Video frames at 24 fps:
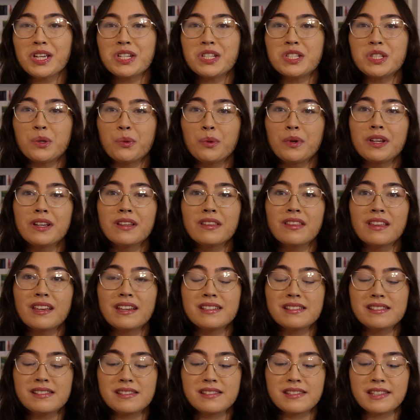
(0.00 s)
Doing
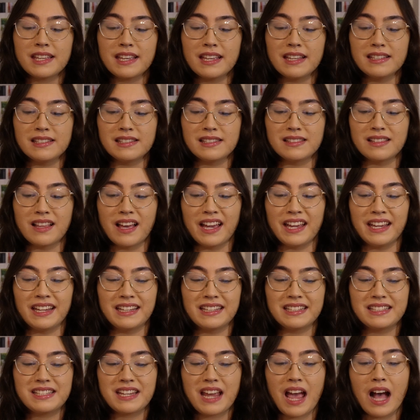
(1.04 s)
this is
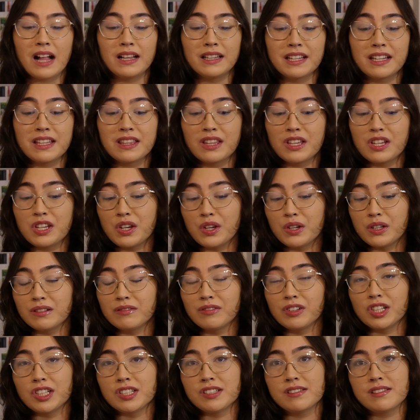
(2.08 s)
like telling the
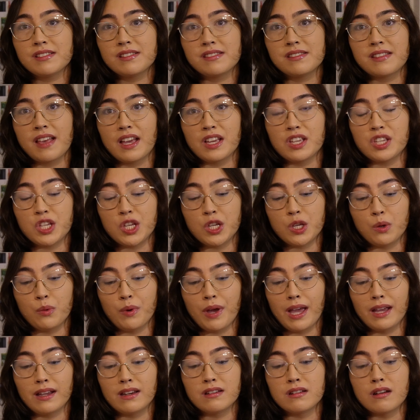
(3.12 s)
universe that you
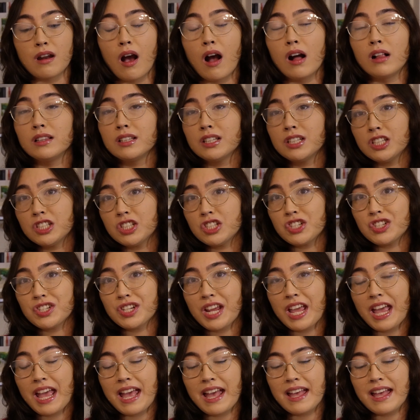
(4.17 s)
acknowledge